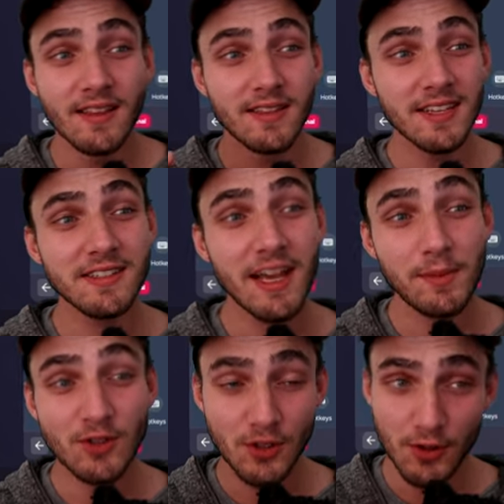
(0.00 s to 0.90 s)
This
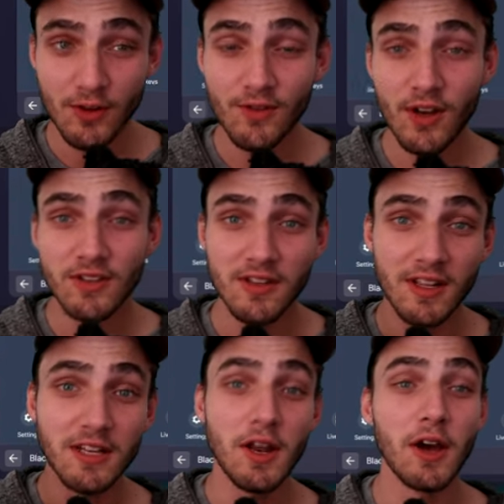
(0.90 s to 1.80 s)
game is
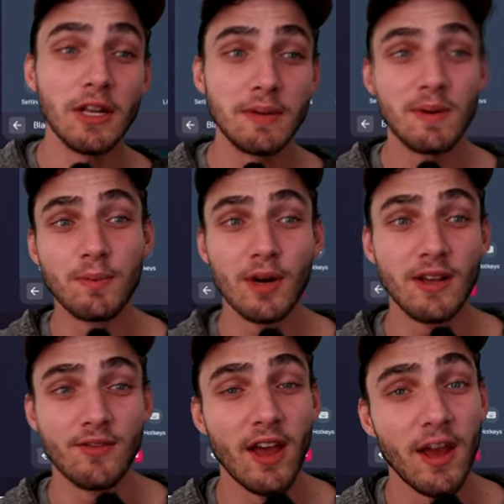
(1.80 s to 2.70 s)
universally known to be
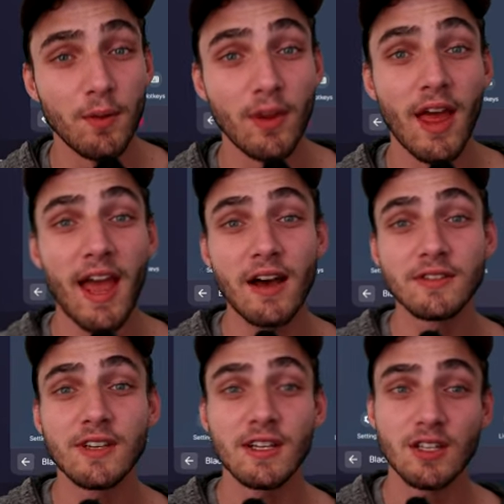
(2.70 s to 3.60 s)
pretty fair, with a
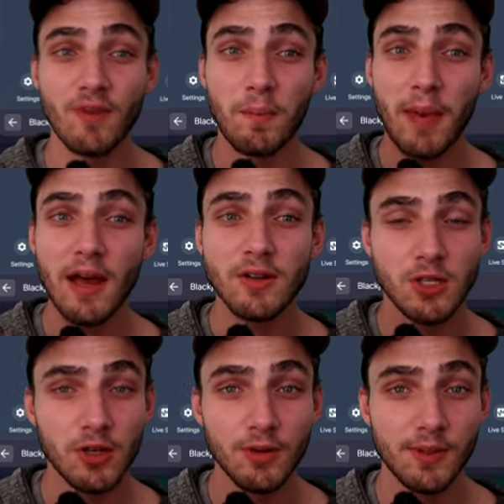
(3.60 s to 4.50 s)
house edge of
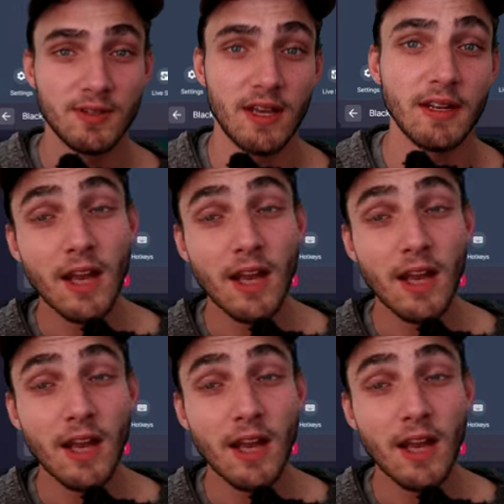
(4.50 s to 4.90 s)
about 2%.